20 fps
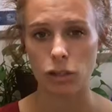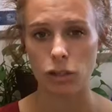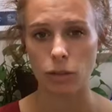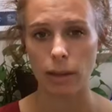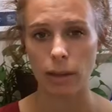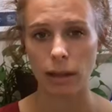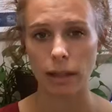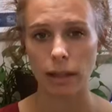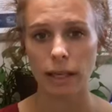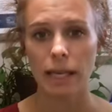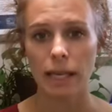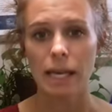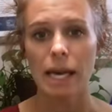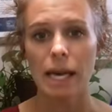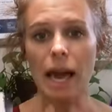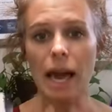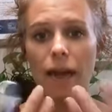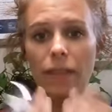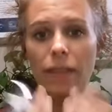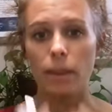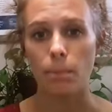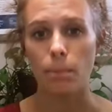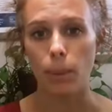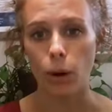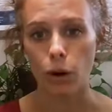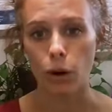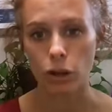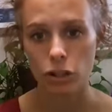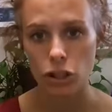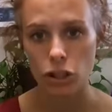into your belly and then
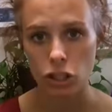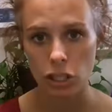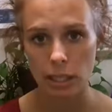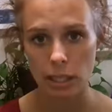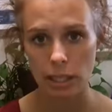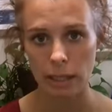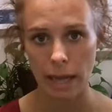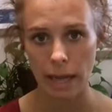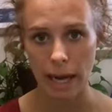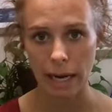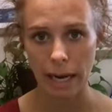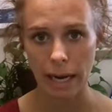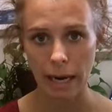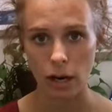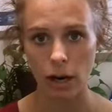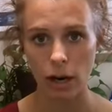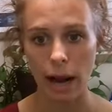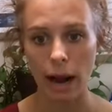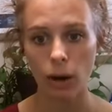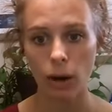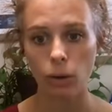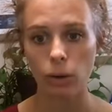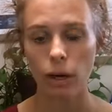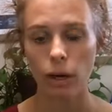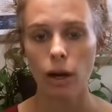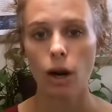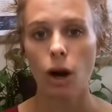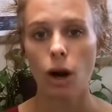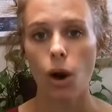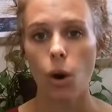pushing that air out